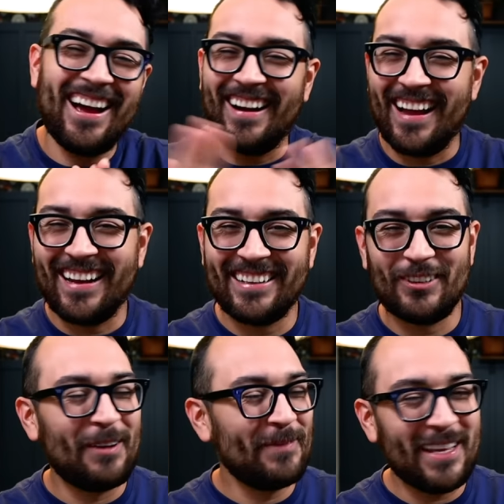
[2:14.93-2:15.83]
All right,
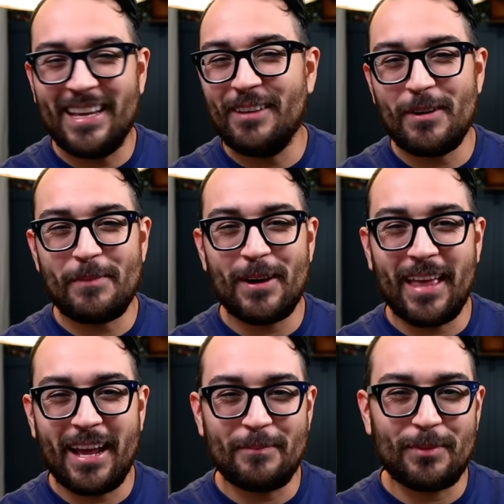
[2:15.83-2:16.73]
I'm gonna give up on
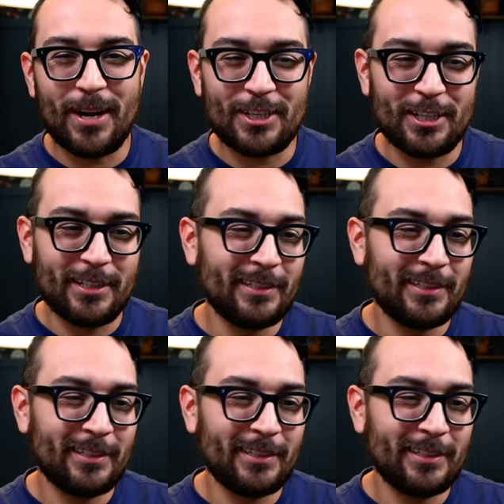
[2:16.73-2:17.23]
that impression.